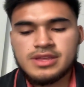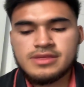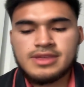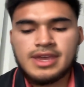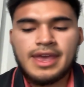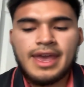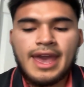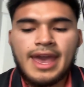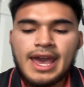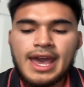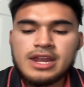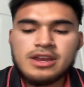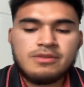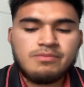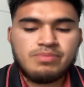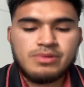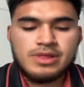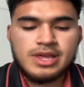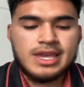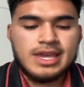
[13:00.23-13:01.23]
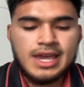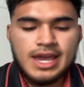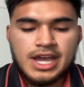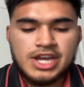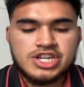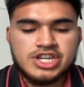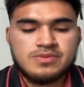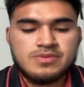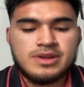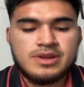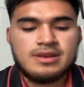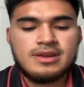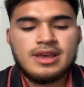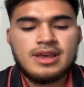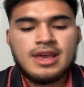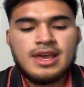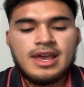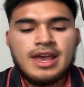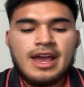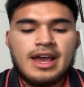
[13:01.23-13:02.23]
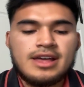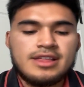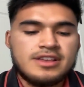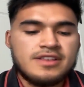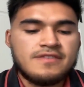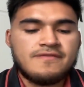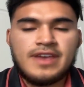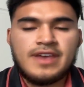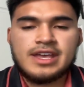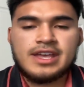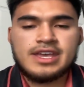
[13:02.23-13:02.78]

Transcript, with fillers: they added Blake Cashman, Alex Van